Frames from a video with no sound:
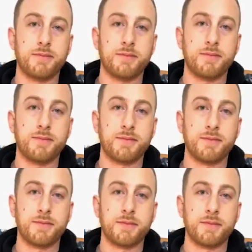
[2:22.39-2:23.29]

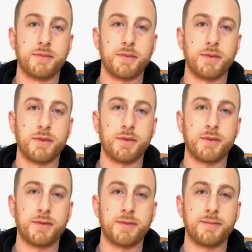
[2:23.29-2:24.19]

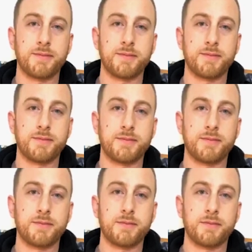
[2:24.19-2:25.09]

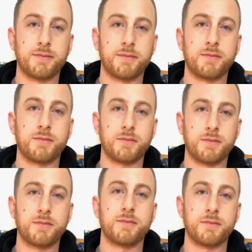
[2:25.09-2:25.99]

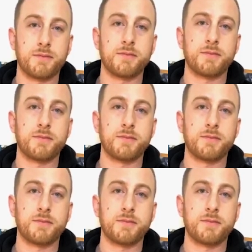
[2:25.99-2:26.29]
The person shown says nothing.